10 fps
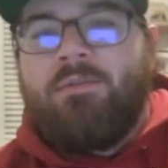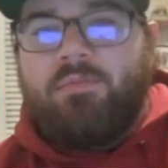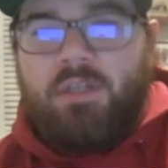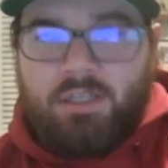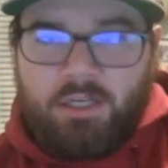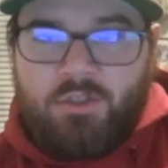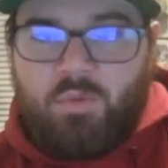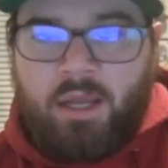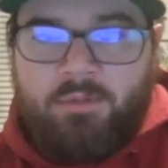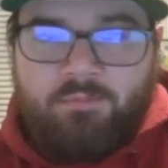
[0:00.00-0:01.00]
And here's
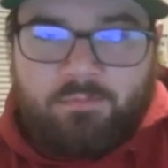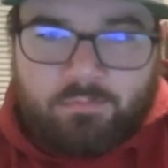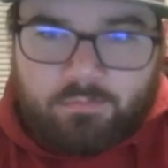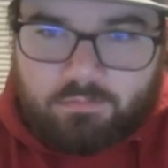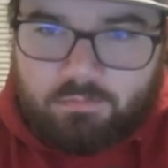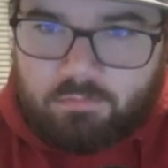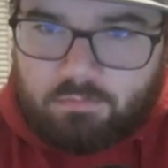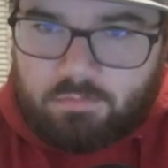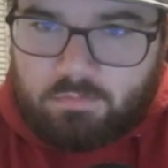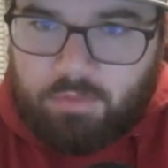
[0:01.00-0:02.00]
what
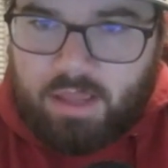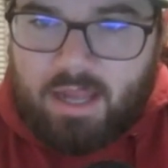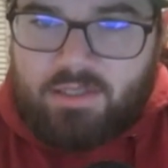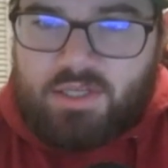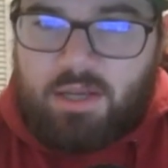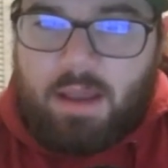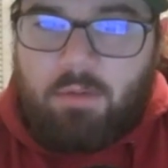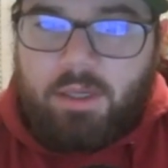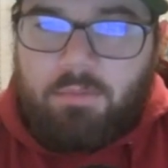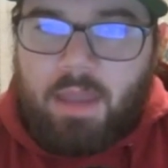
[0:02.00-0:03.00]
they had to say
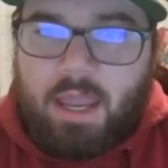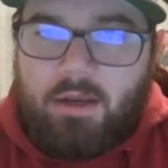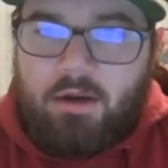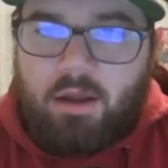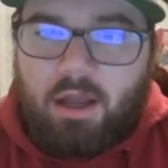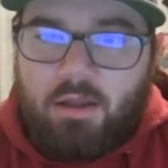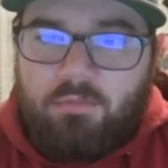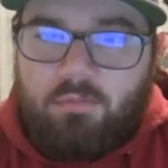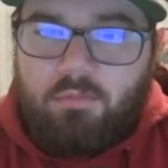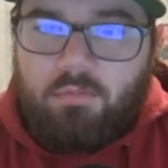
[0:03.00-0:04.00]
about McMahon here.
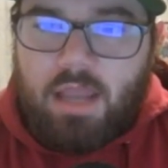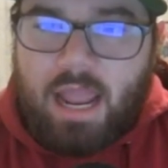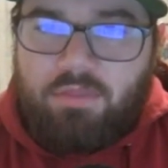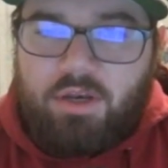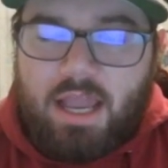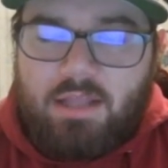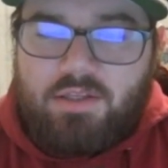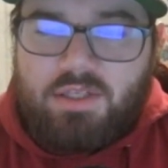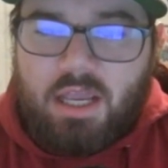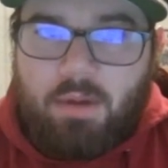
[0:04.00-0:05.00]
Anthony had to
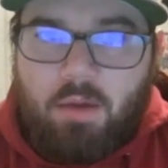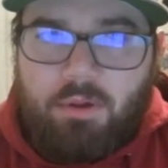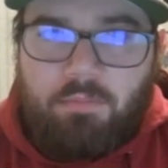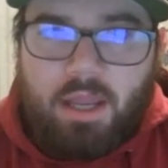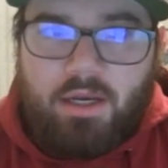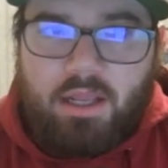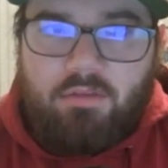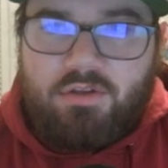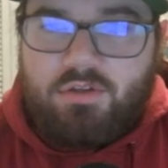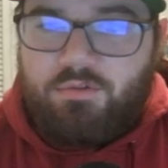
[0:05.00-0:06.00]
say about McMahon again.
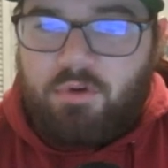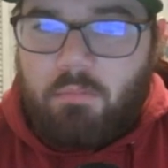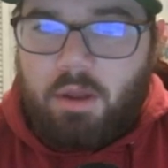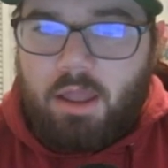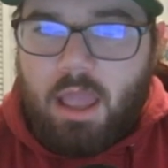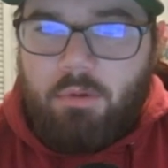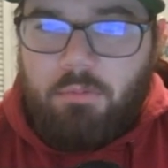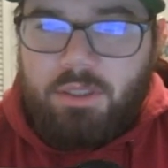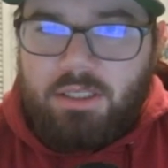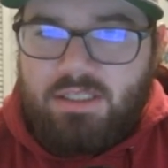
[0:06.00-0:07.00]
This is from
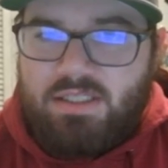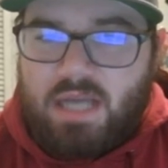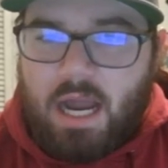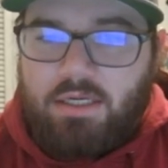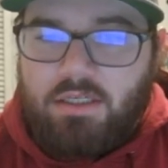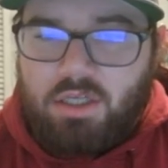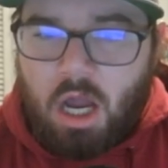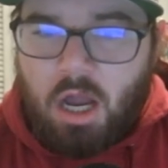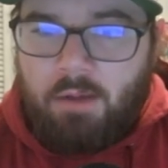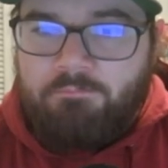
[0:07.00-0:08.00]

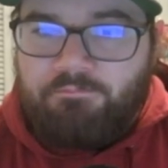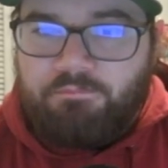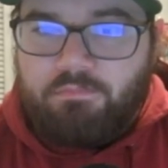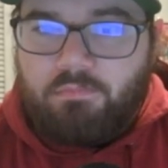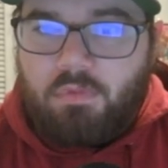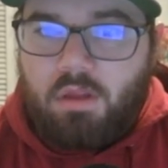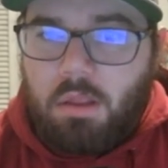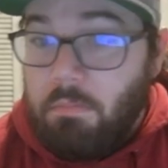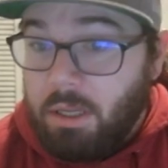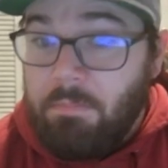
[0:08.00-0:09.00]
MLB.com.
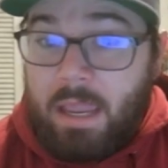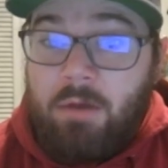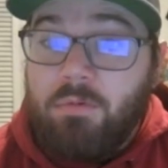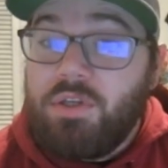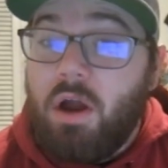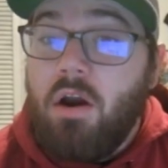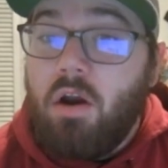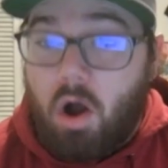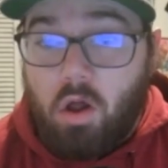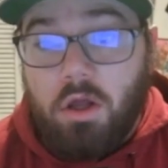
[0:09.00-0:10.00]
McMahon was our
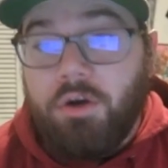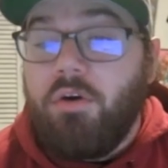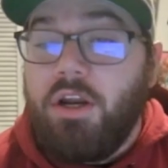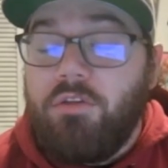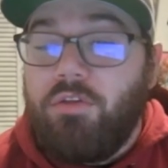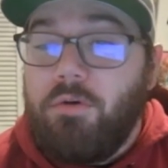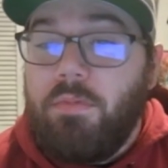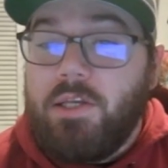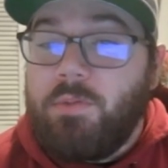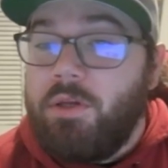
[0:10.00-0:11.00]
all underrated third
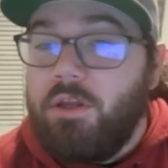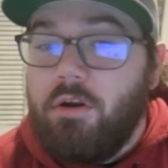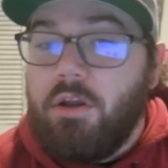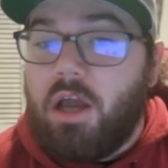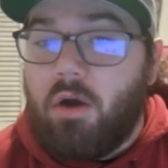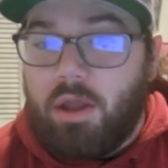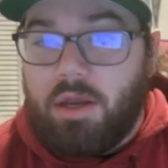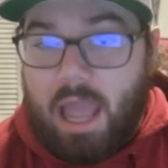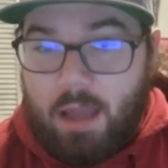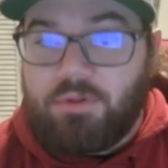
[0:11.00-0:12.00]
baseman a year ago, and
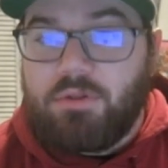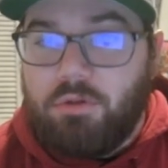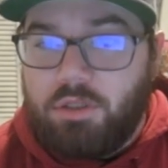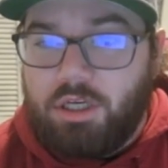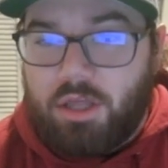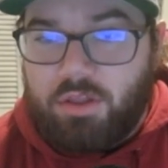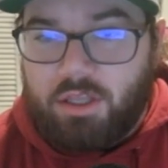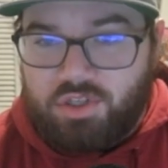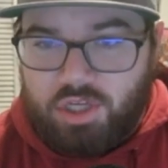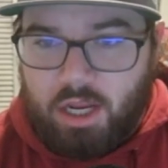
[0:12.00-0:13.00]
absolutely nothing
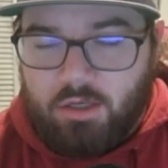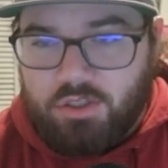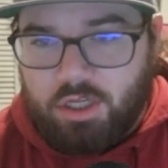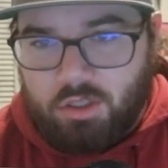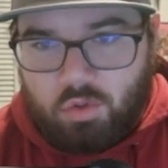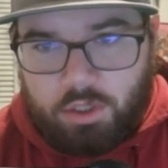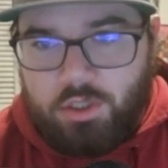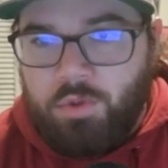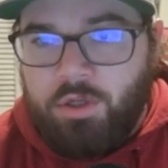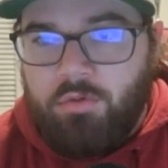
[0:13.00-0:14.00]
has changed. In
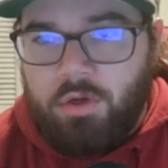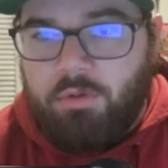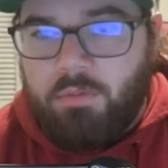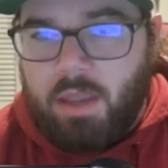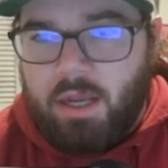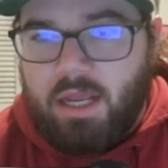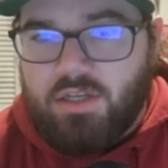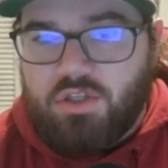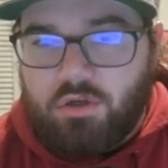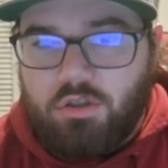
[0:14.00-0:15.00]
2023, McMahon had
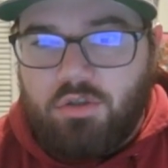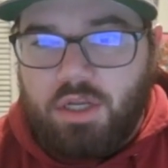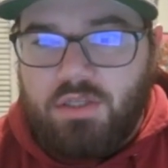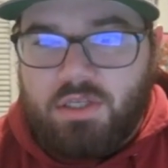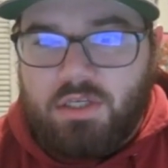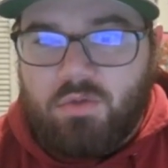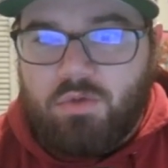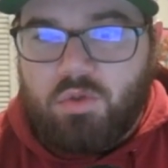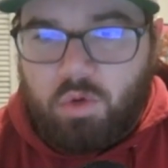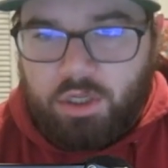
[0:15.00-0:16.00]
his third straight season
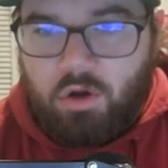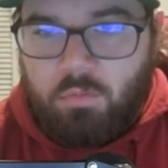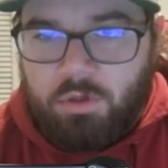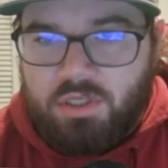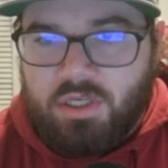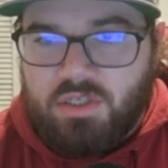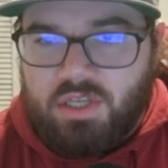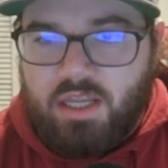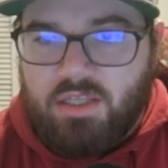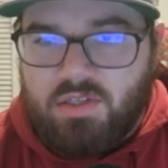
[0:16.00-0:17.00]
with 20 homers and his
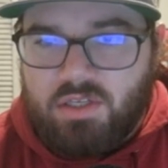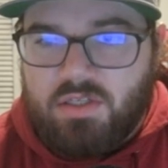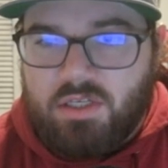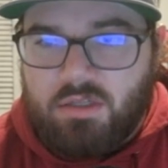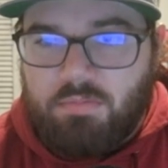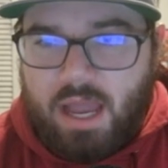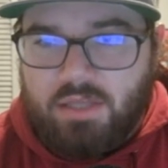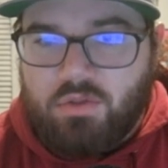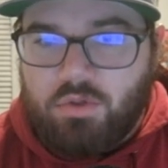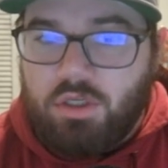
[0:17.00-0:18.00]
second season in the
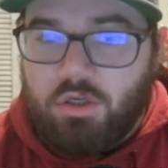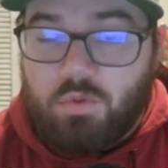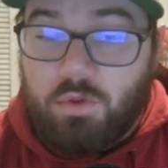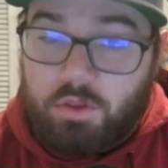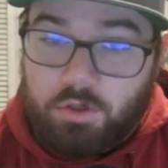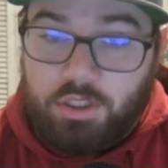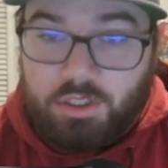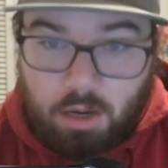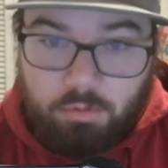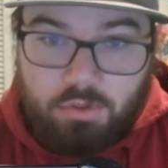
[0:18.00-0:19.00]
past 3 years with 30
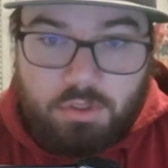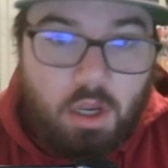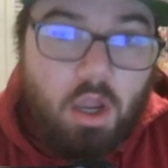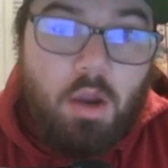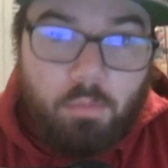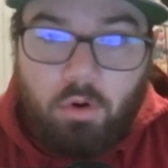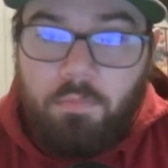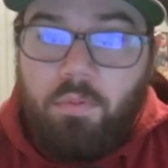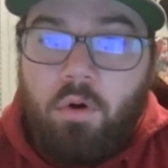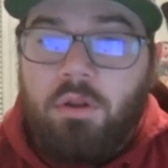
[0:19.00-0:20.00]
doubles. More
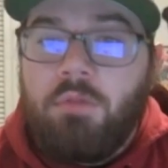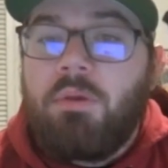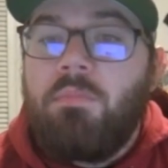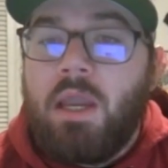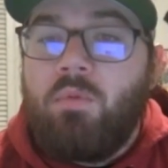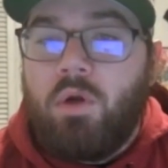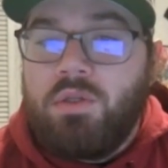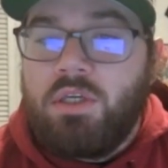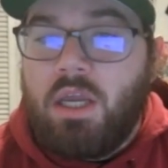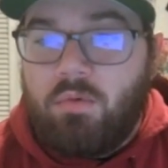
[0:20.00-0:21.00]
importantly, McMahon
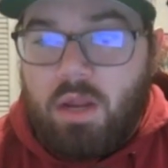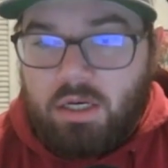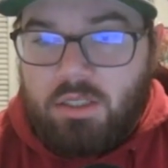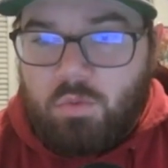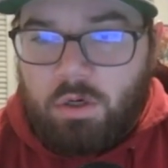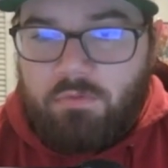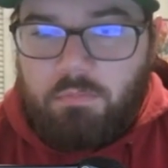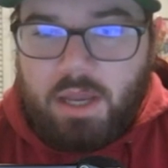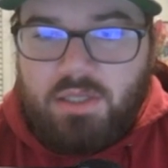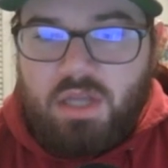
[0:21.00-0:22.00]
once again rated as one of the
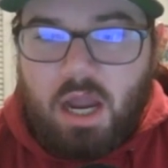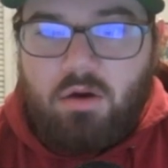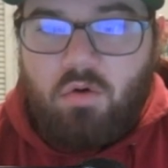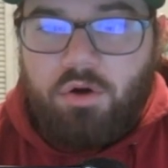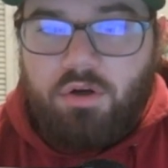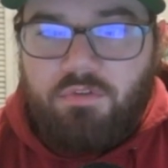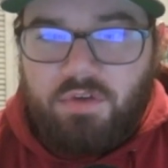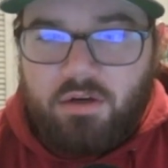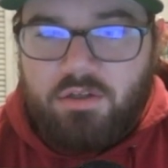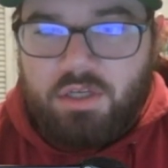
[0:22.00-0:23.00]
best hot corner
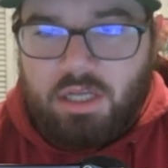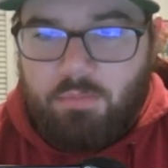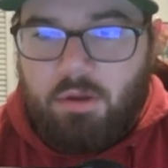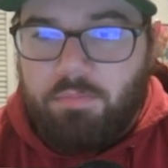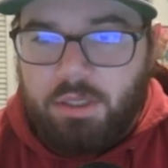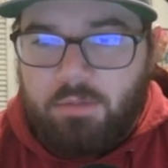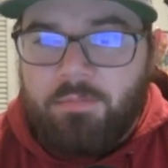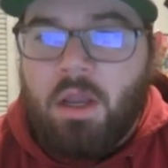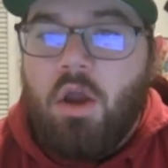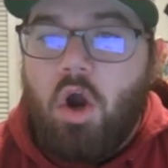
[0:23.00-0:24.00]
defenders in MLB.
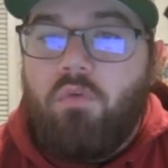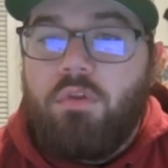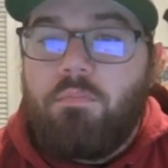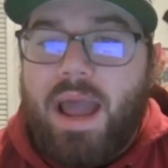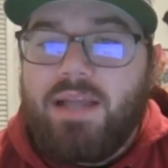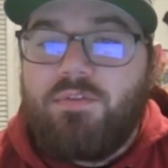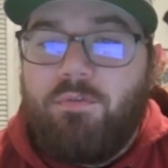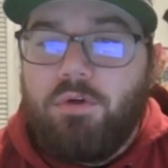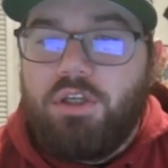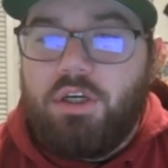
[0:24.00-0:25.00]
Over the past
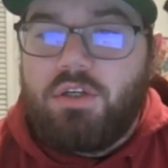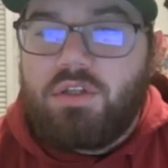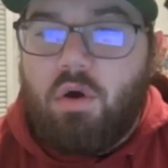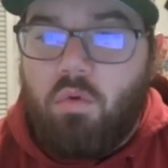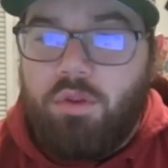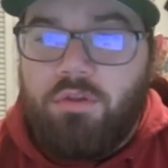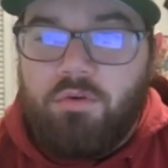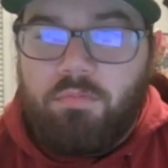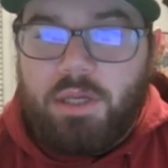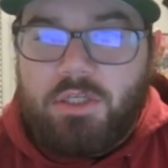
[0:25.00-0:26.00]
4 years, the only
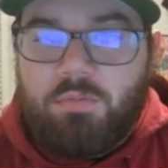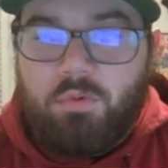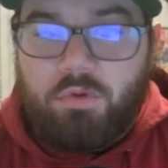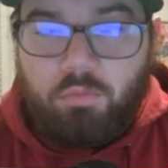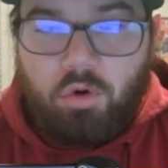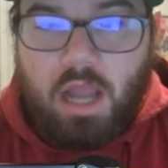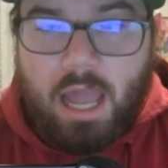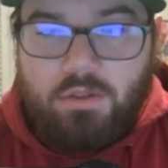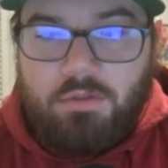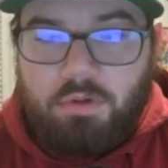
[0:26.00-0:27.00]
third baseman with more
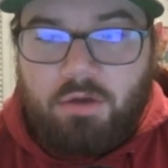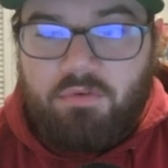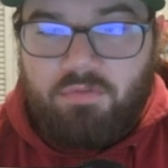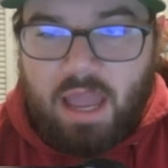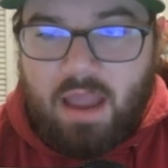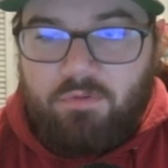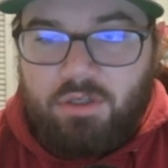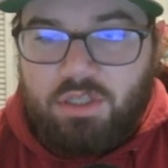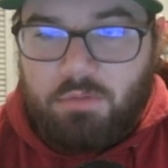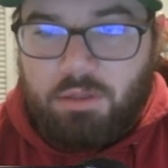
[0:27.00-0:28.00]
outs above
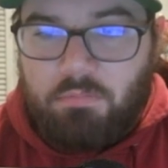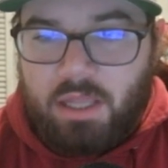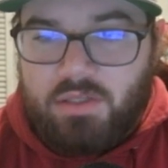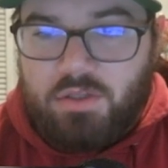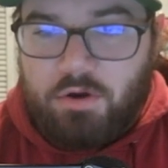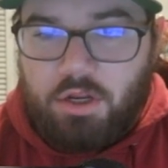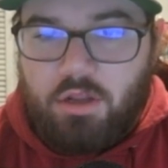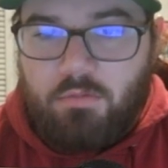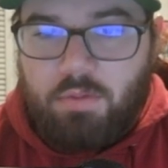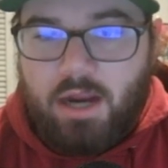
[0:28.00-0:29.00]
average than McMahon's 30
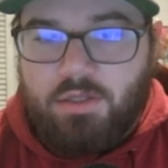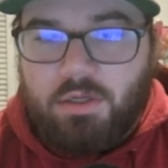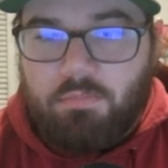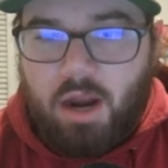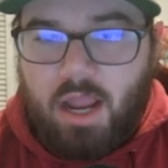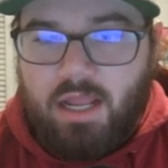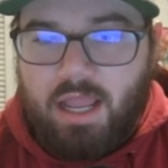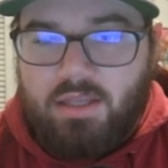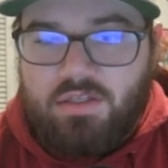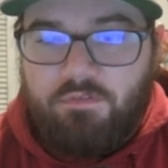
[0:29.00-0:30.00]
are the Pirates' Ke'Bryant
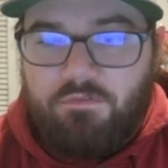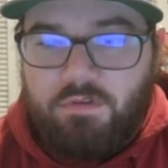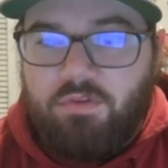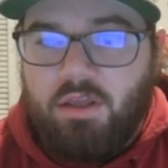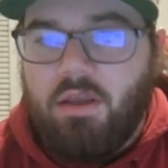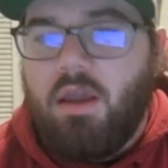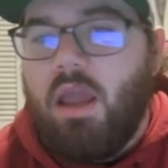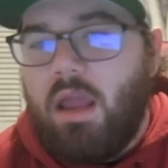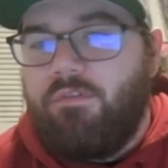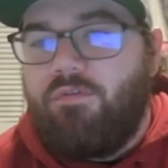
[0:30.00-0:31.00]
Hayes, 50,
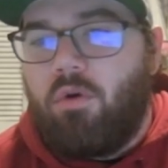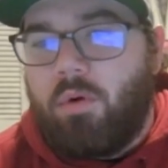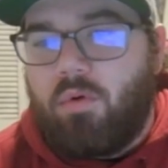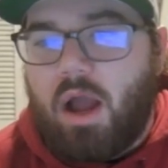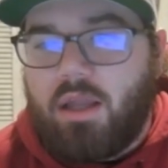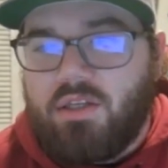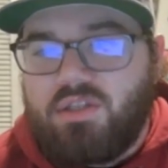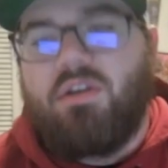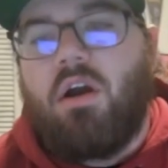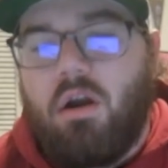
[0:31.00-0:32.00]
and former Rocky
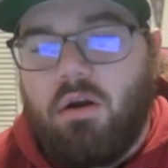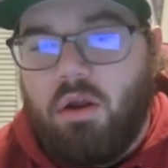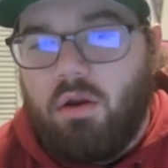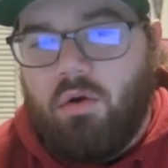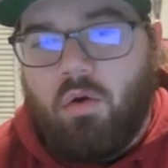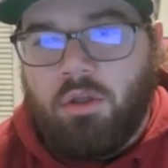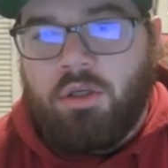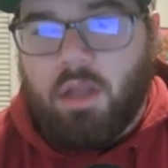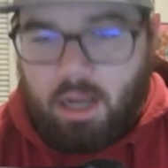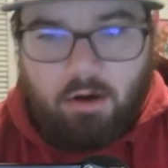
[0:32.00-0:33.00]
star
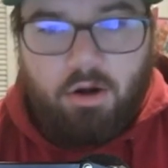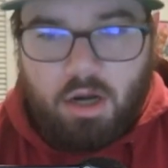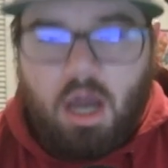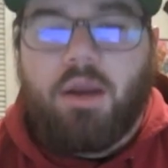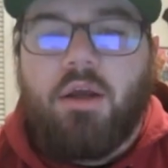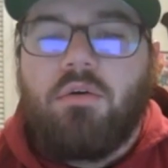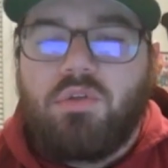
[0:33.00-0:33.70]
Nolan Arenado.